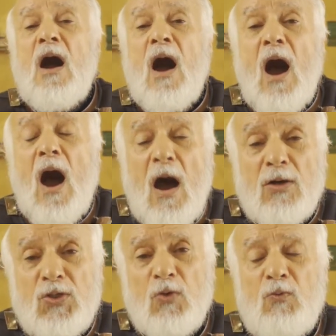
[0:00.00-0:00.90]

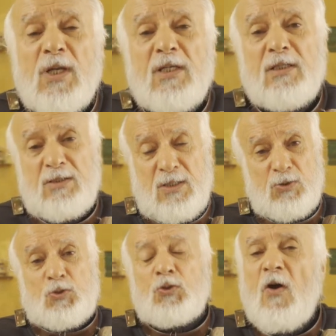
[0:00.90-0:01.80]

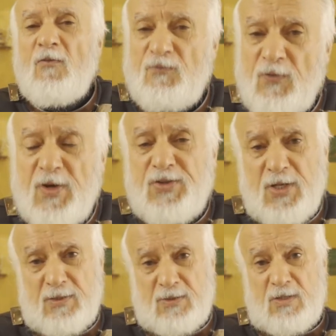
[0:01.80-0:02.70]
to go
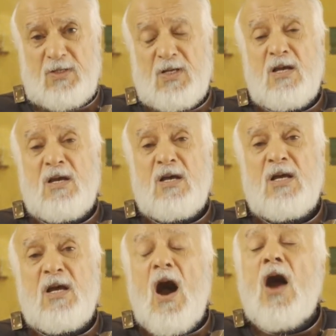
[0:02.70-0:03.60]
further?
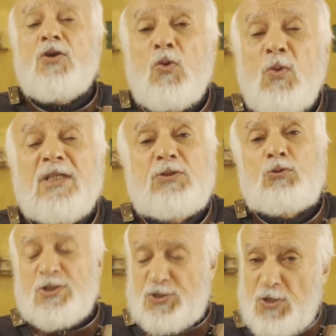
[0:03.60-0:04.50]
Are you willing
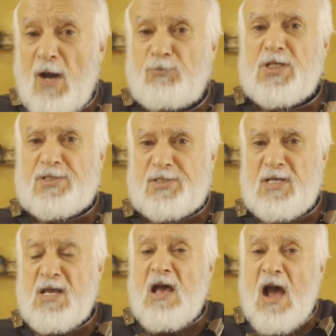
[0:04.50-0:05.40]
to stop this
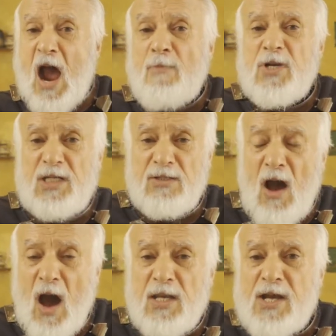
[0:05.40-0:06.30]
American
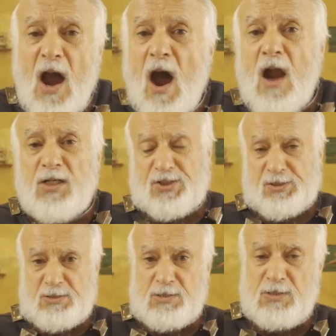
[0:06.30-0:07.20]
oligarchs
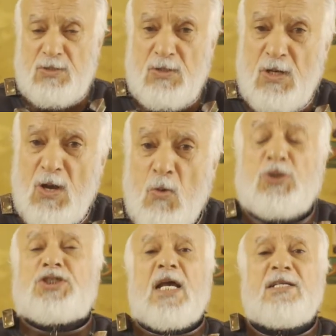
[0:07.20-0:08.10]

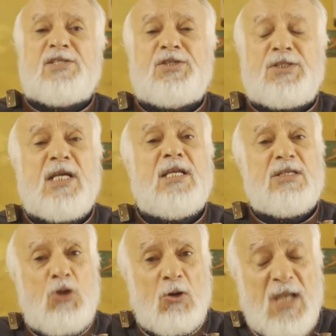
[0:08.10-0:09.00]
which they steal in
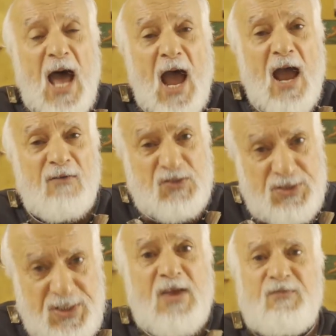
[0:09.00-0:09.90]
your life
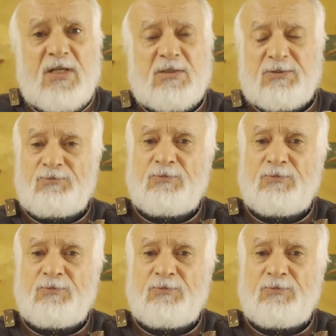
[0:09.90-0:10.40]
saving